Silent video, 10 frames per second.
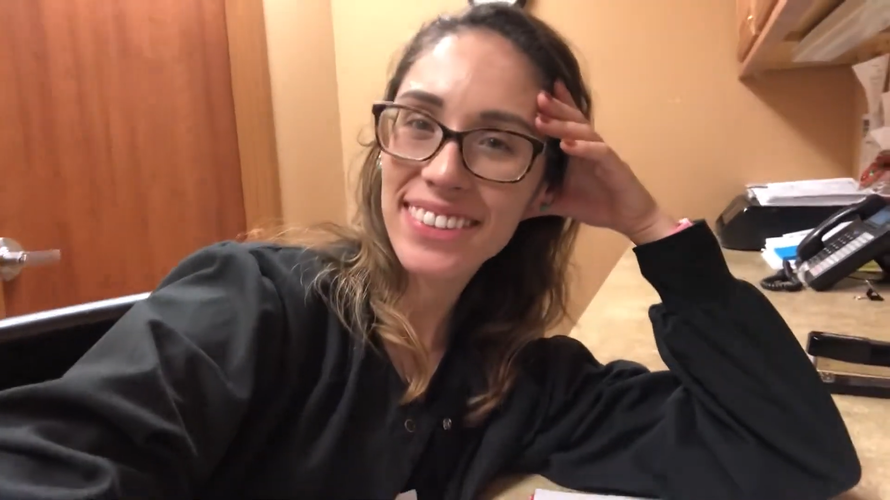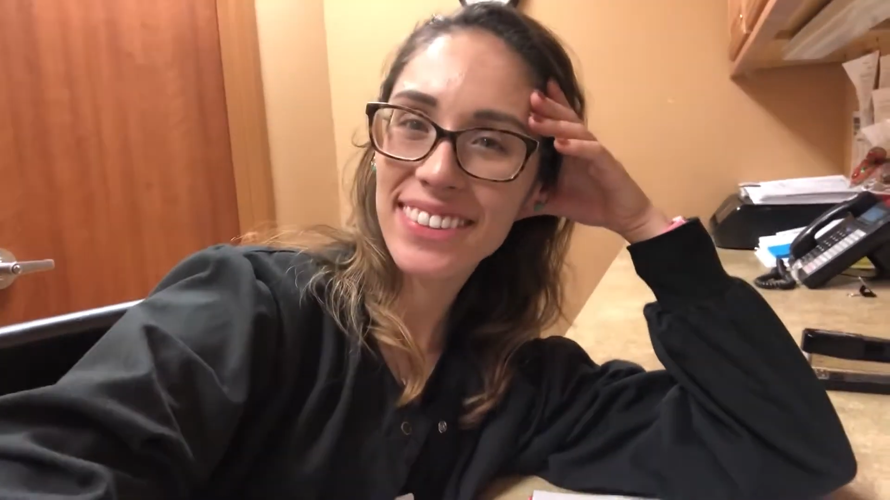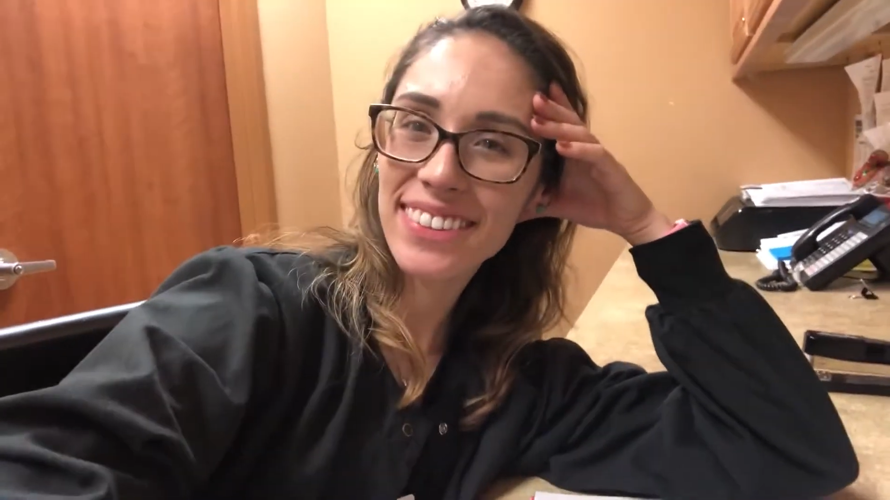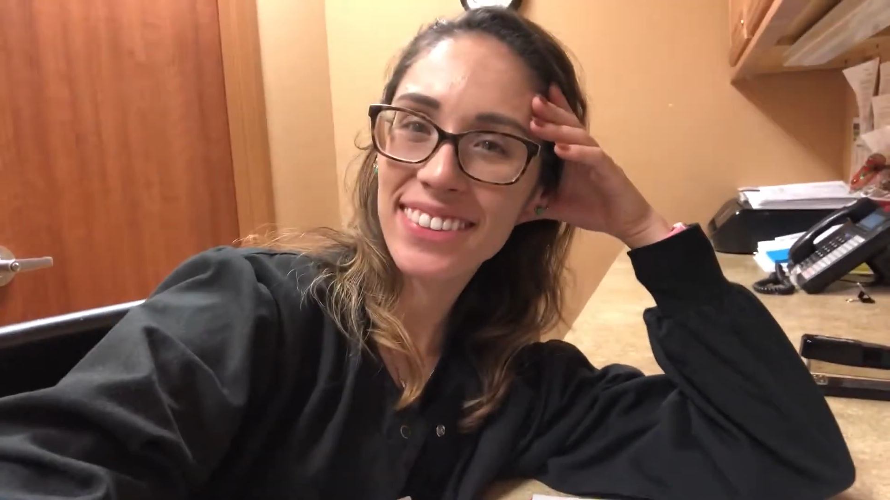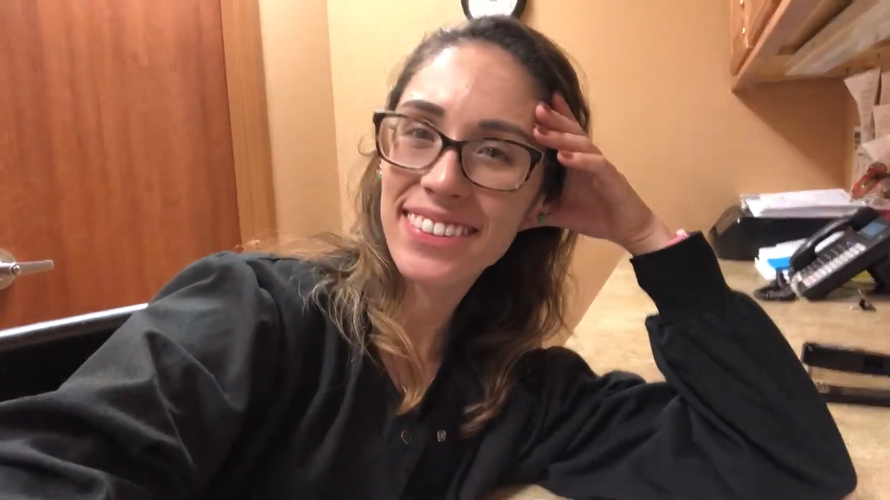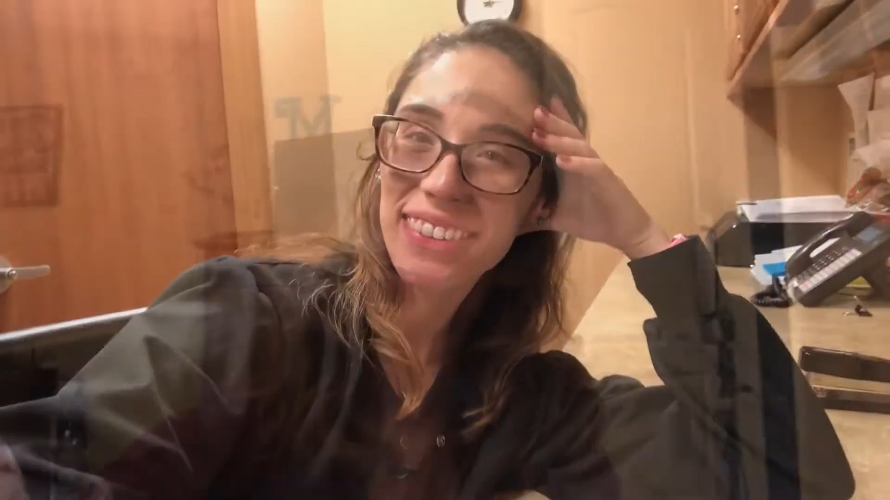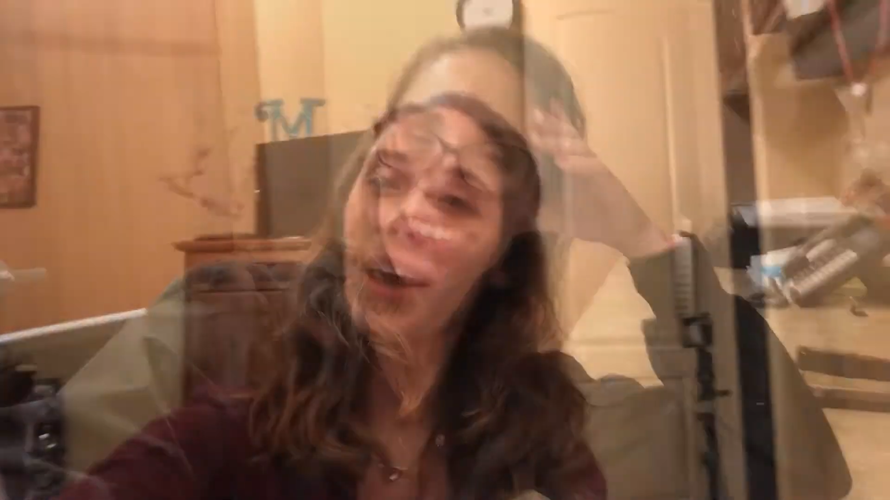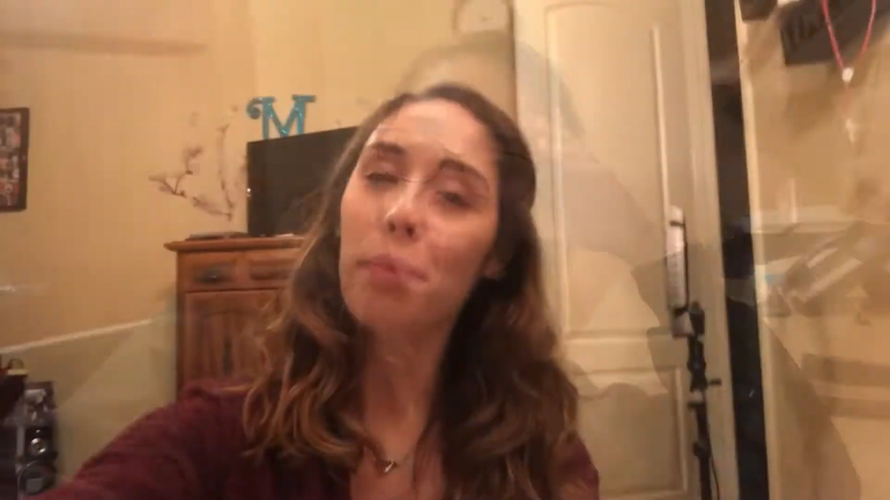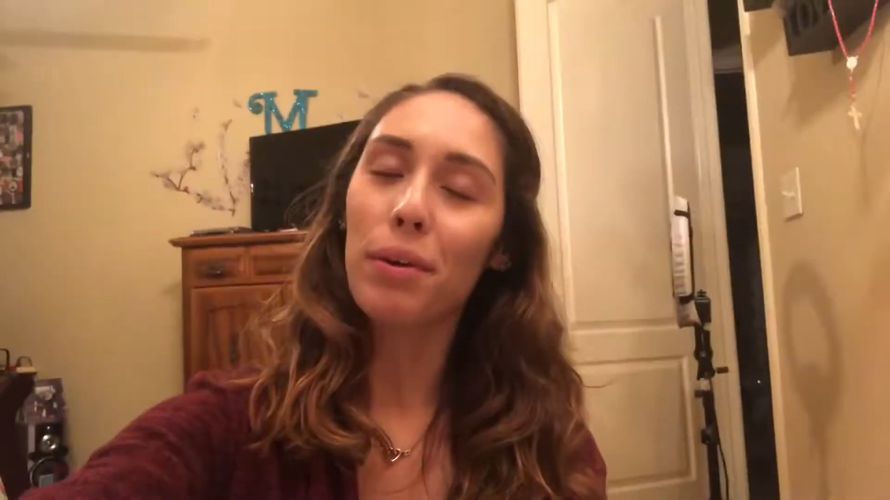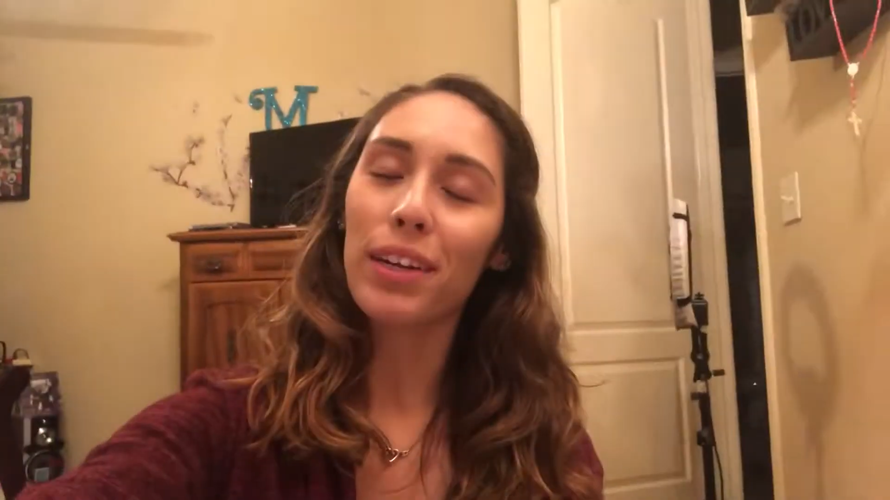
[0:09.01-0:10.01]
Mm-hmm.
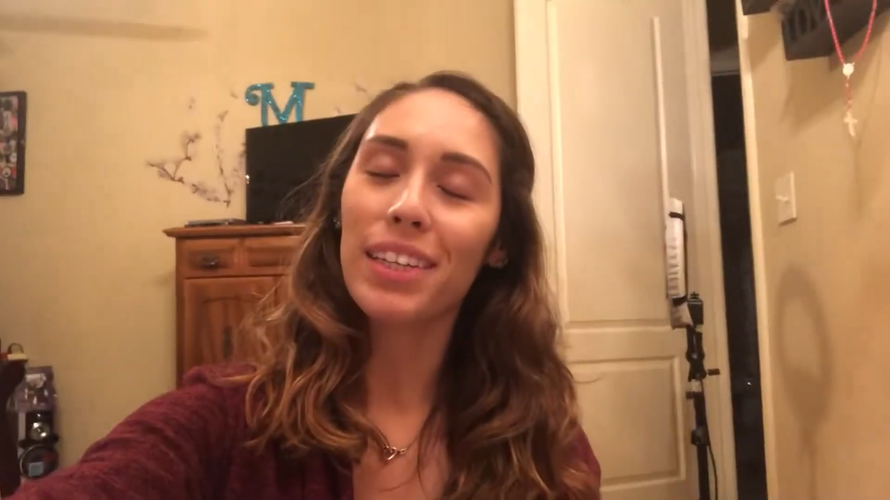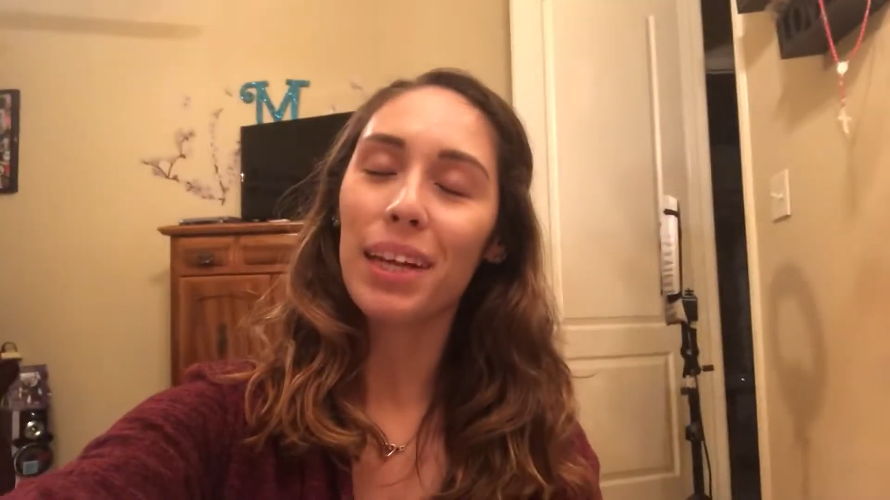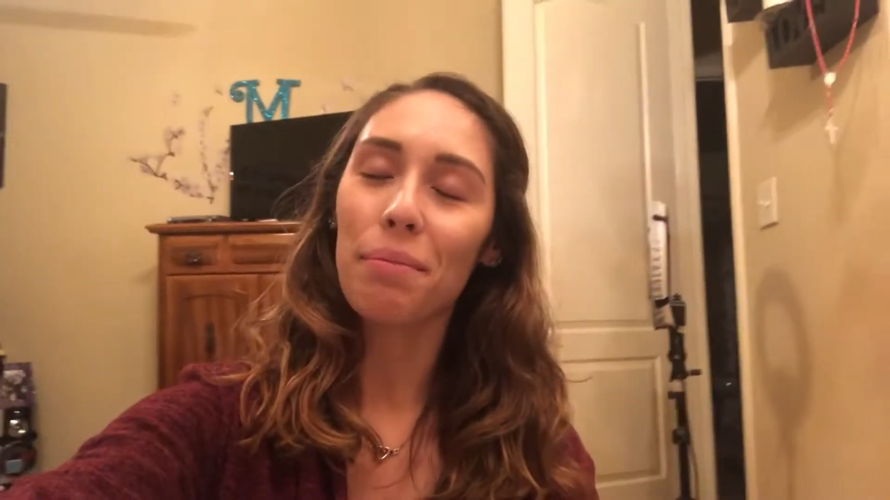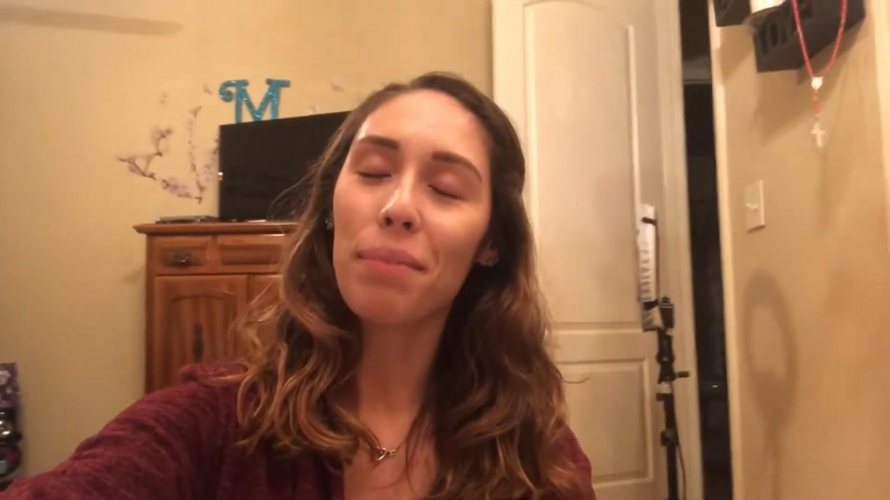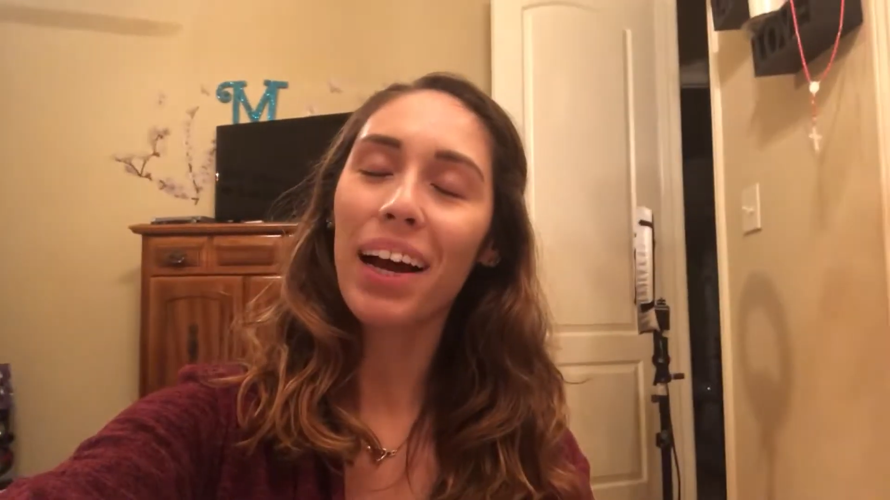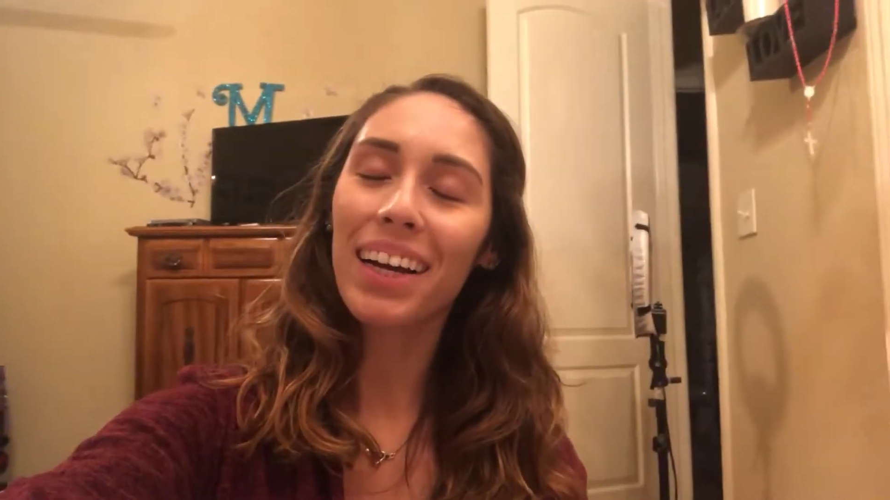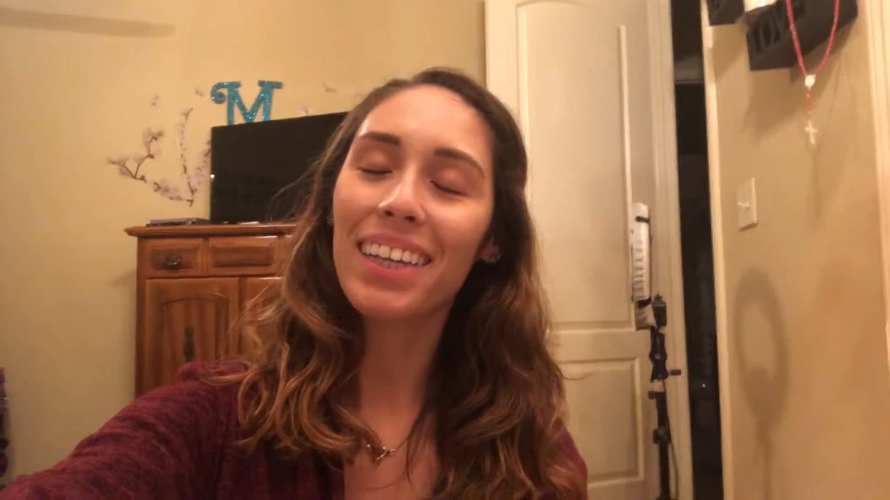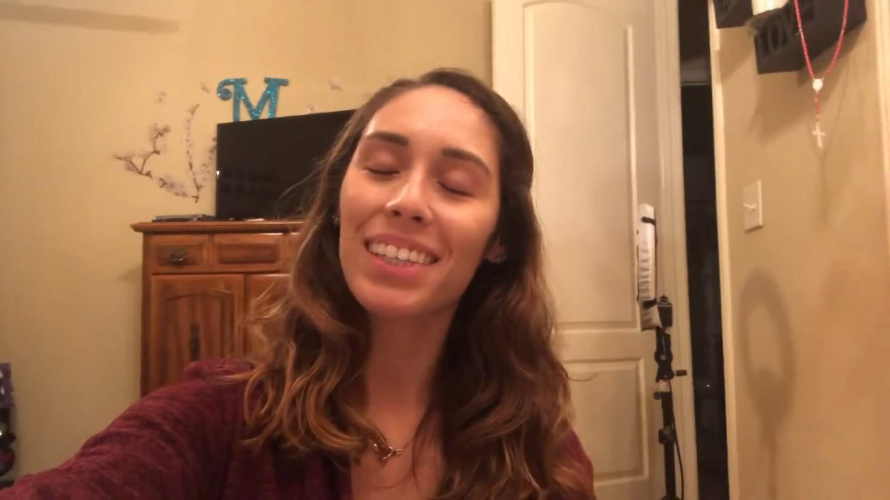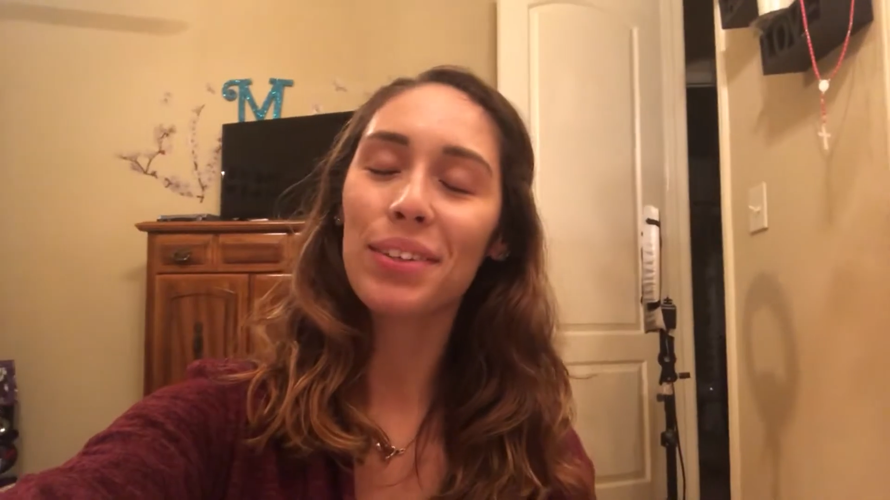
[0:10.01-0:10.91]
Okay beauties, I'm back.